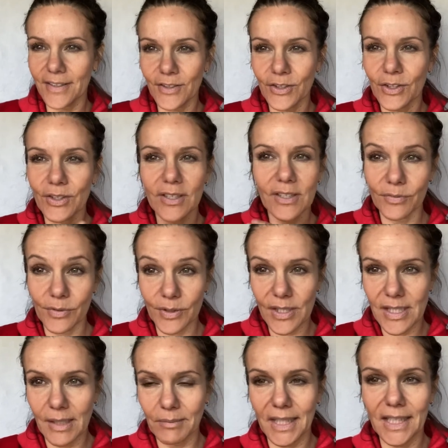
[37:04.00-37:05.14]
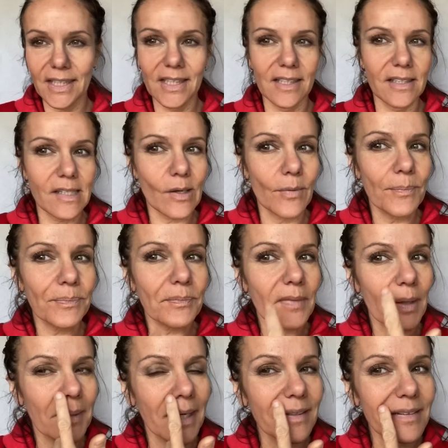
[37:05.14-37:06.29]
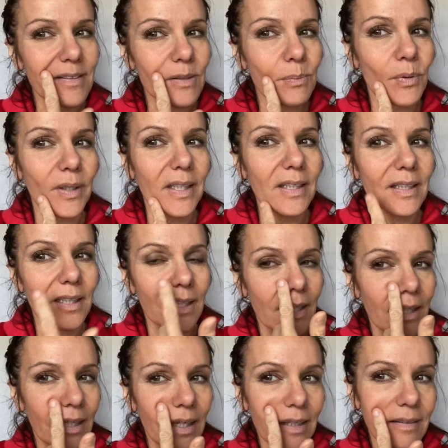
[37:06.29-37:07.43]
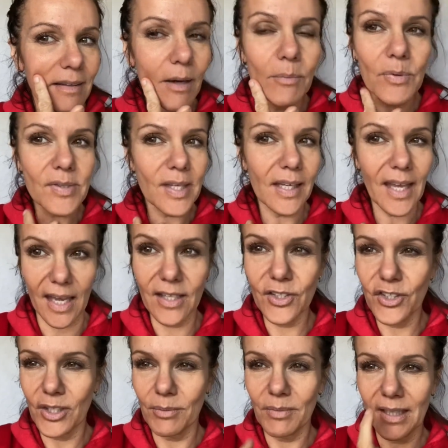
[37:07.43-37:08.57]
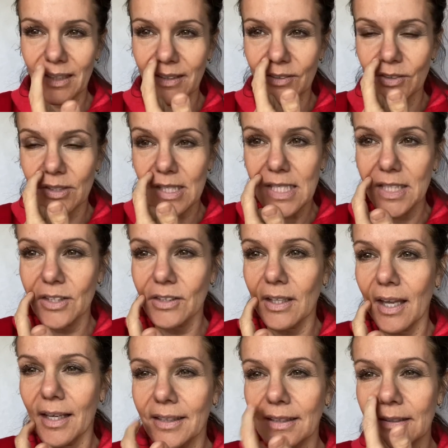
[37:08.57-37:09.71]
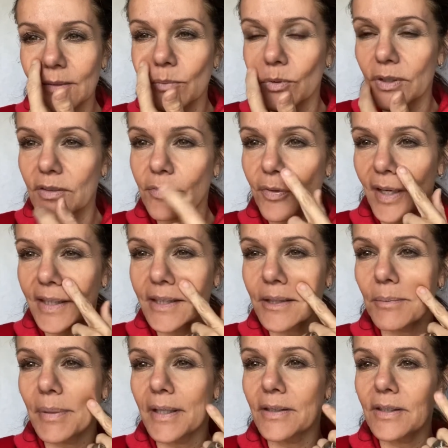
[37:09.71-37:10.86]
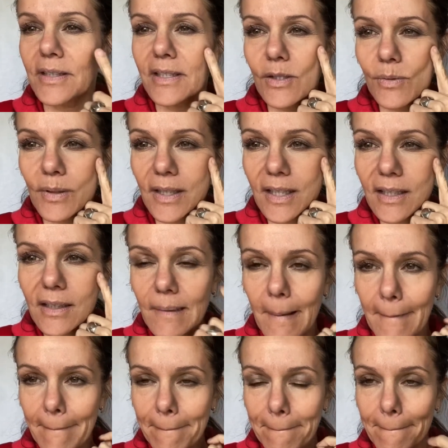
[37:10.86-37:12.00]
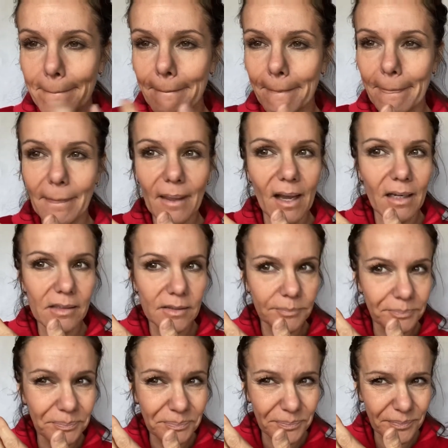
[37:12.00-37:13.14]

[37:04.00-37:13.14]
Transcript: as good as the first time that I did it. So I'm kind of disappointed. It's almost like aging me because you can see the line is more defined compared to this one here. Um,